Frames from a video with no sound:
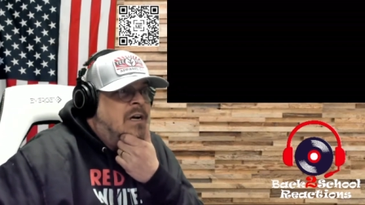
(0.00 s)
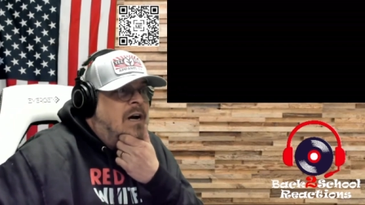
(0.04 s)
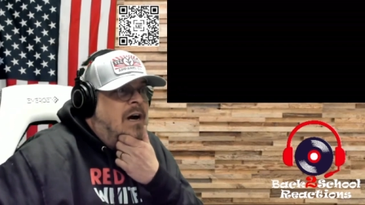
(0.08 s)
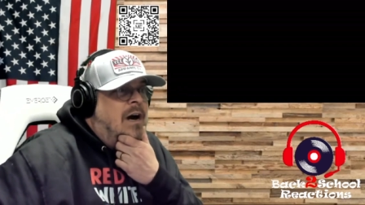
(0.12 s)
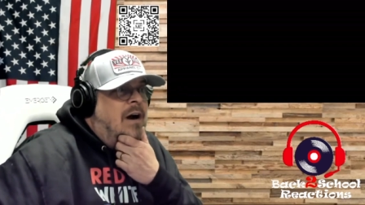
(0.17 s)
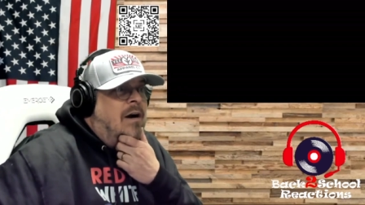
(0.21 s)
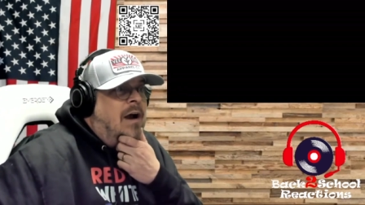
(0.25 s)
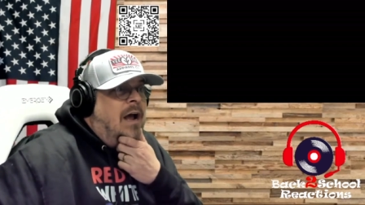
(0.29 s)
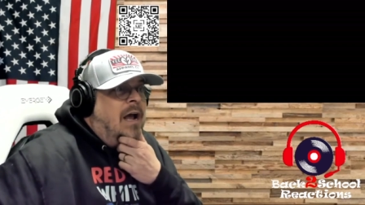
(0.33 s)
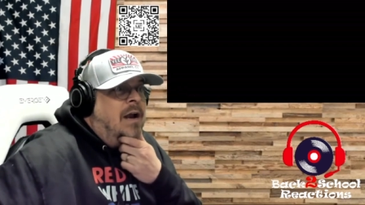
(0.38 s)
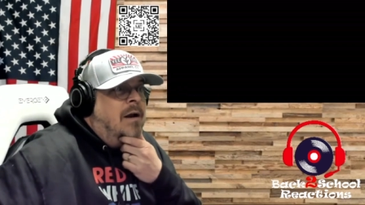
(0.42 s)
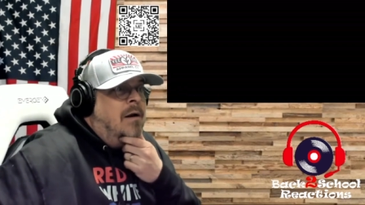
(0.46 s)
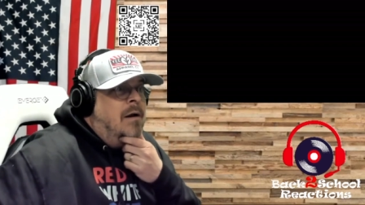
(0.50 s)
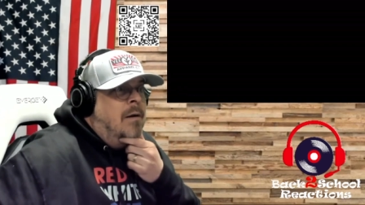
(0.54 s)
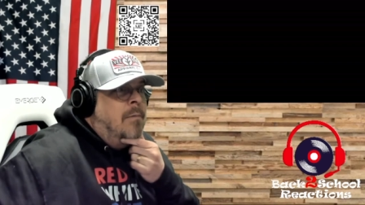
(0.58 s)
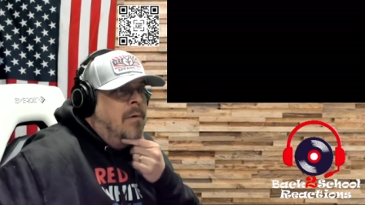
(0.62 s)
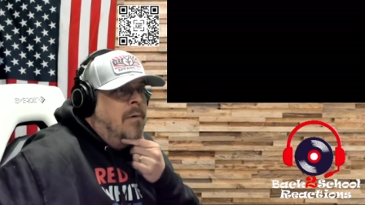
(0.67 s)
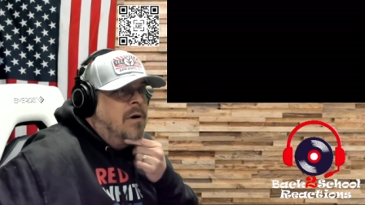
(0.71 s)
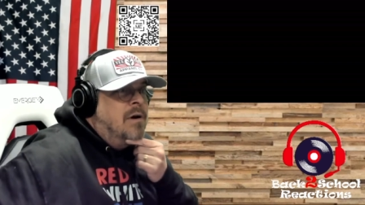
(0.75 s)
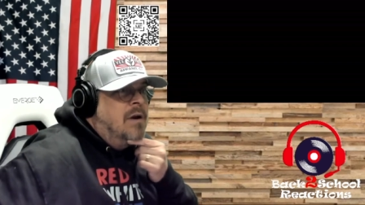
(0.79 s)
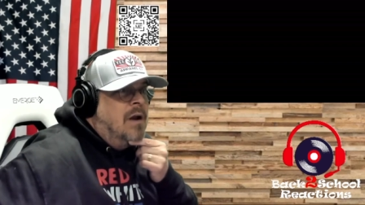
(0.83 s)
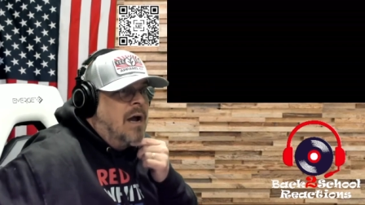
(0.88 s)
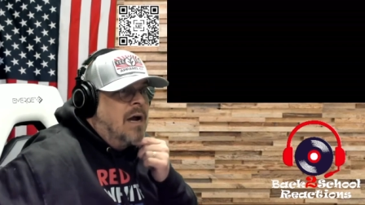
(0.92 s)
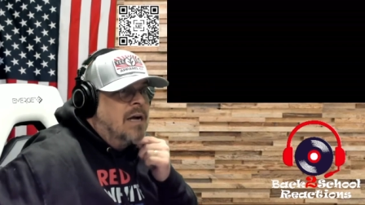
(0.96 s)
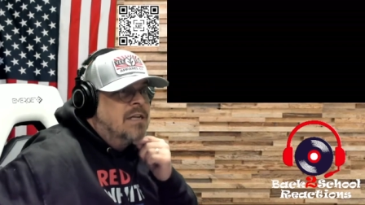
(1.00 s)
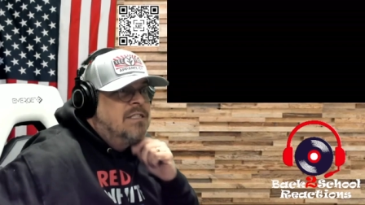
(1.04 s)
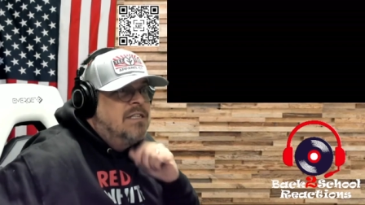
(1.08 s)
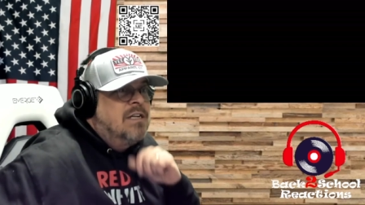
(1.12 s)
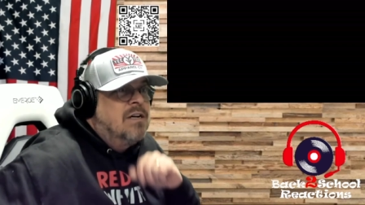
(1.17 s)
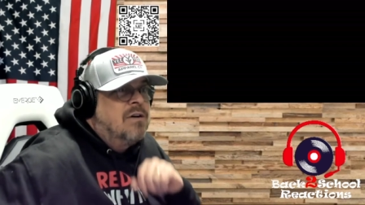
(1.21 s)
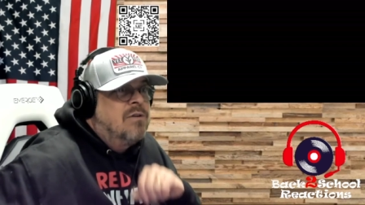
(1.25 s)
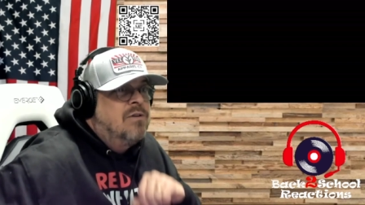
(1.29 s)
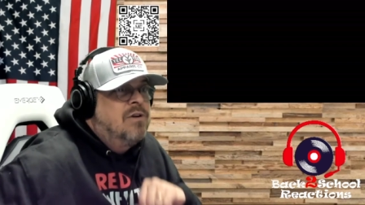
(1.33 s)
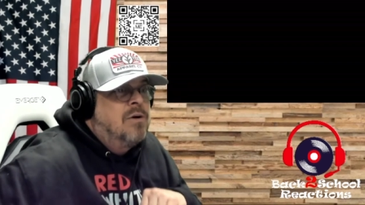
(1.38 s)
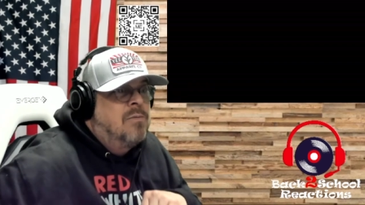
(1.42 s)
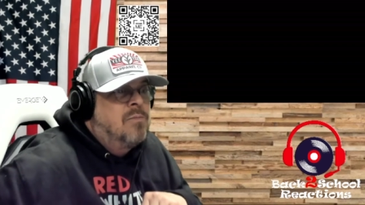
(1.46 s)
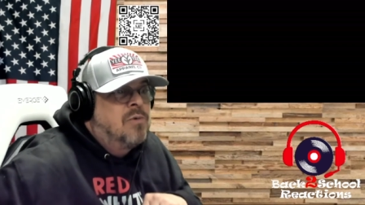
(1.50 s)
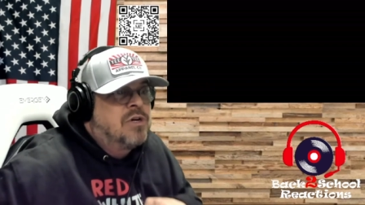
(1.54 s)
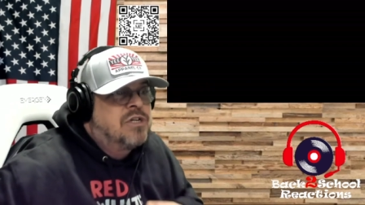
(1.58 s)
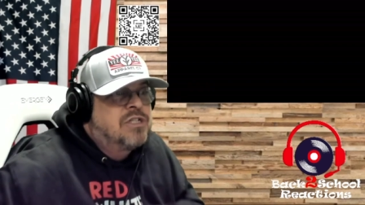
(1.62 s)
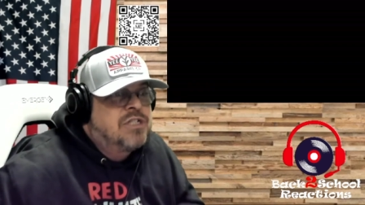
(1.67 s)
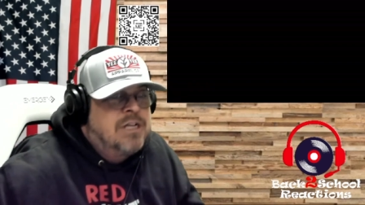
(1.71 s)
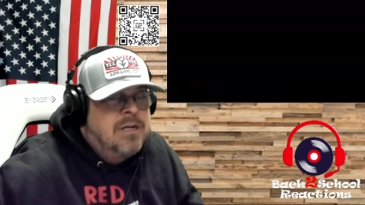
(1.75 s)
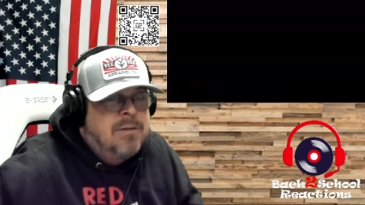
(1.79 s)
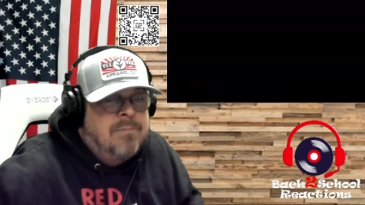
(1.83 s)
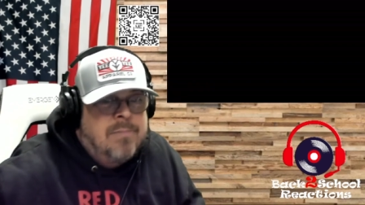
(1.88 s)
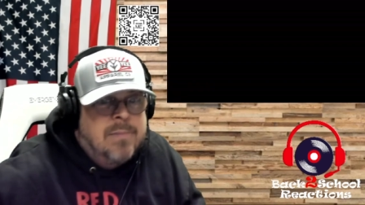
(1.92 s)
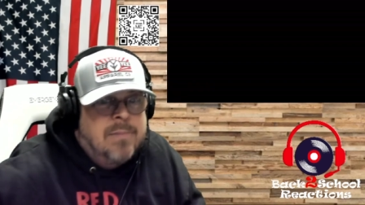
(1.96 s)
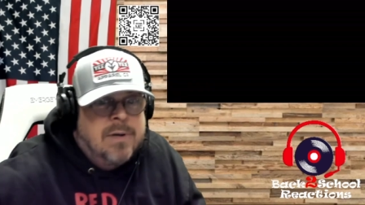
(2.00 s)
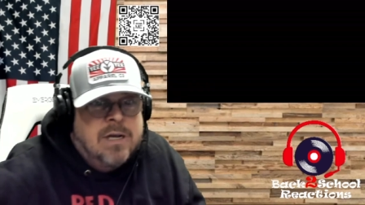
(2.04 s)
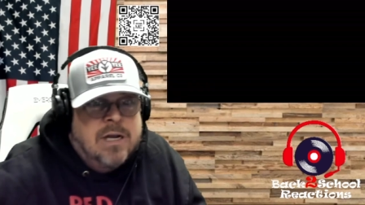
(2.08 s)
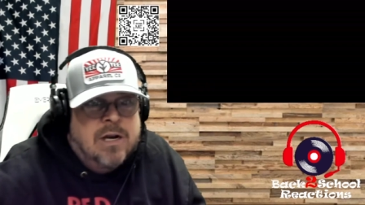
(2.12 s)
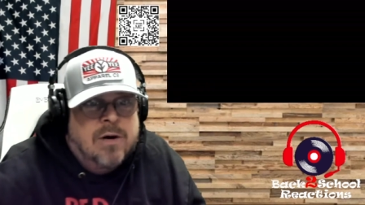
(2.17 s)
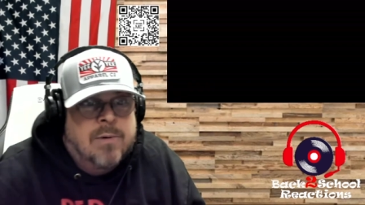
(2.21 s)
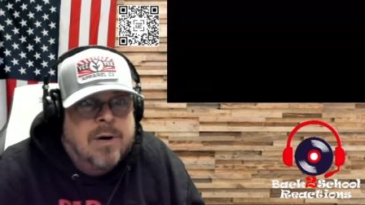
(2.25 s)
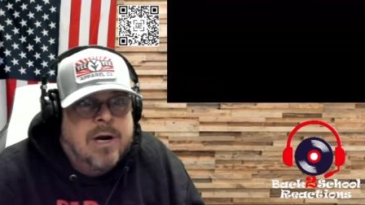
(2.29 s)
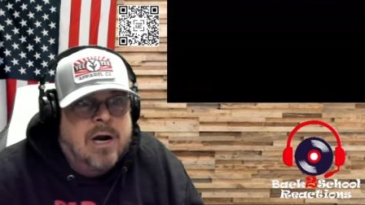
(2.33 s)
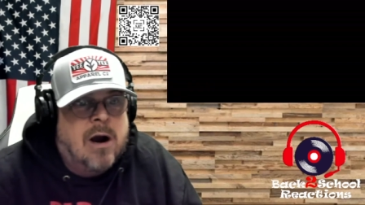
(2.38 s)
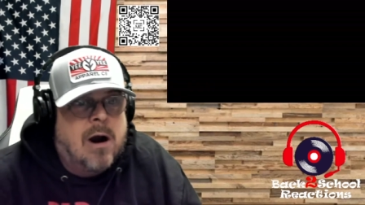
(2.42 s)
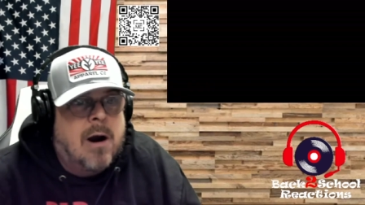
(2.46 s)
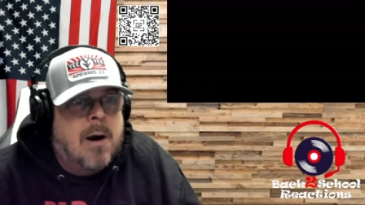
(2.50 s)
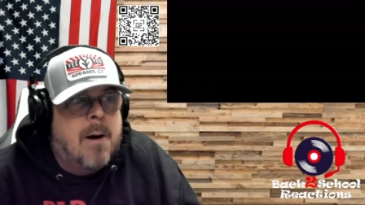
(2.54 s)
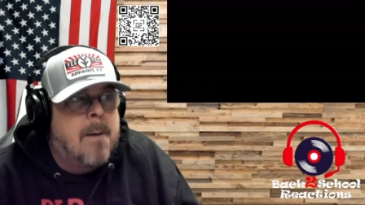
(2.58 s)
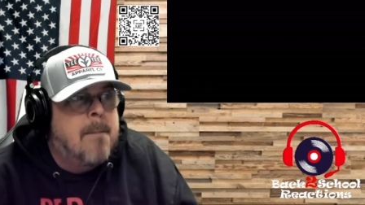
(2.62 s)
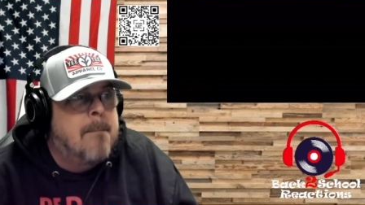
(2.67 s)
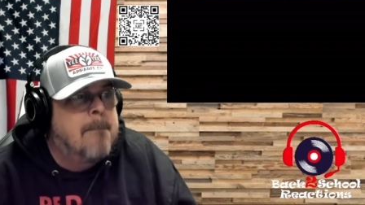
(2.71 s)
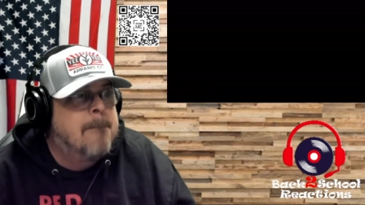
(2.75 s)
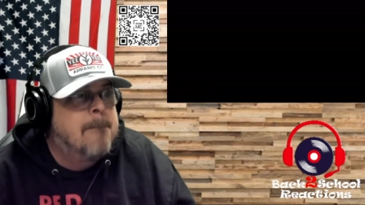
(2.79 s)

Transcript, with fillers: All right, Knox Hill, No More Sheep. Here we are.